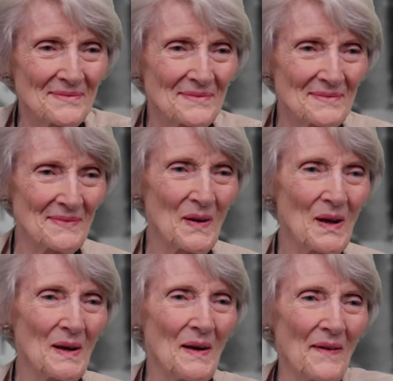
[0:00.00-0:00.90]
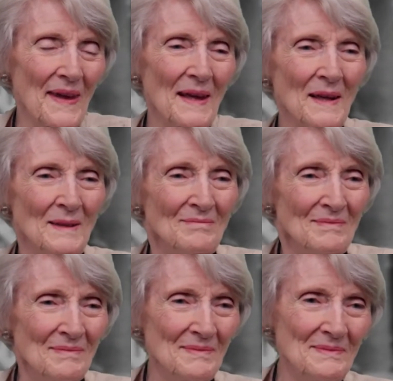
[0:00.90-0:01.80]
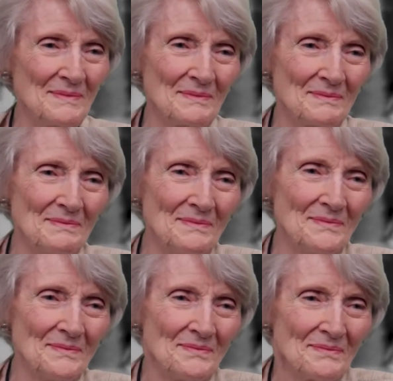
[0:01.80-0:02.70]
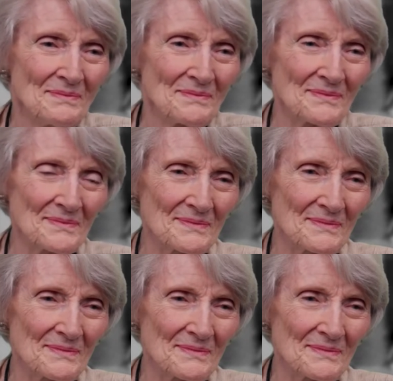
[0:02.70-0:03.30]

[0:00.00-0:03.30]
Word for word: I wanted to ask you again about the